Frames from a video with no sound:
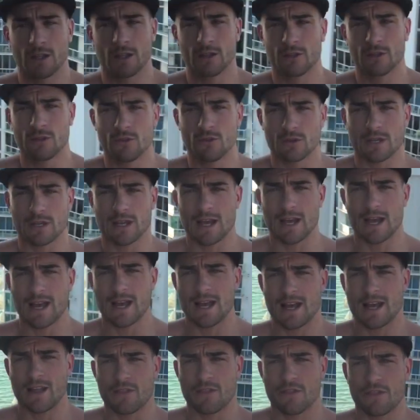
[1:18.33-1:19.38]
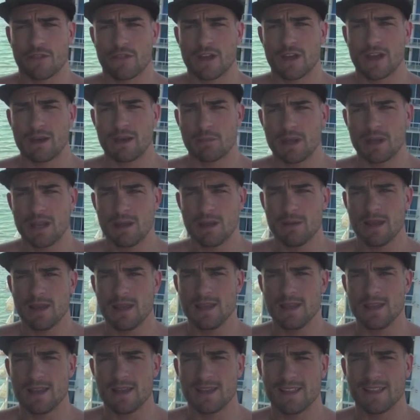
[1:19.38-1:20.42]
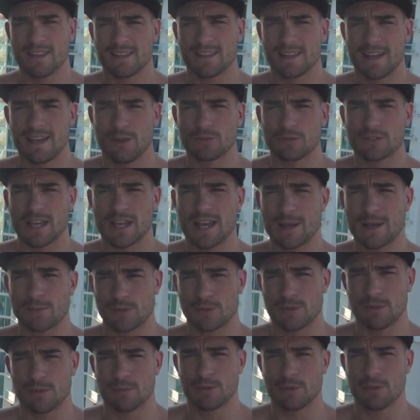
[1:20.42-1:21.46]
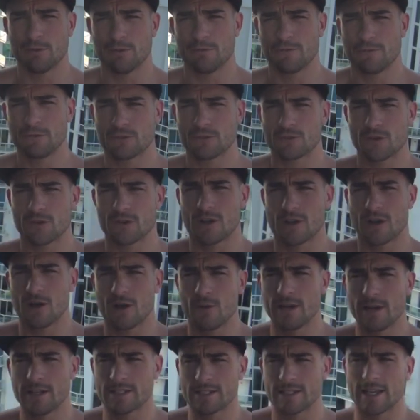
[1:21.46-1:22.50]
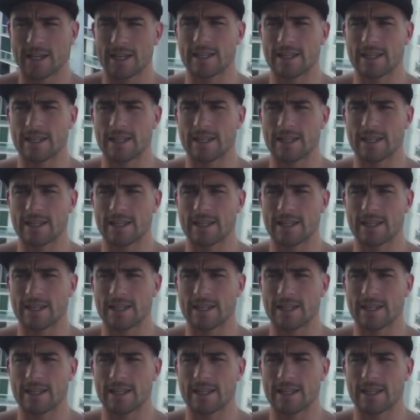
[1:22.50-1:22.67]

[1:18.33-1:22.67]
look at that baby. That looks absolutely beautiful, so I can't wait to get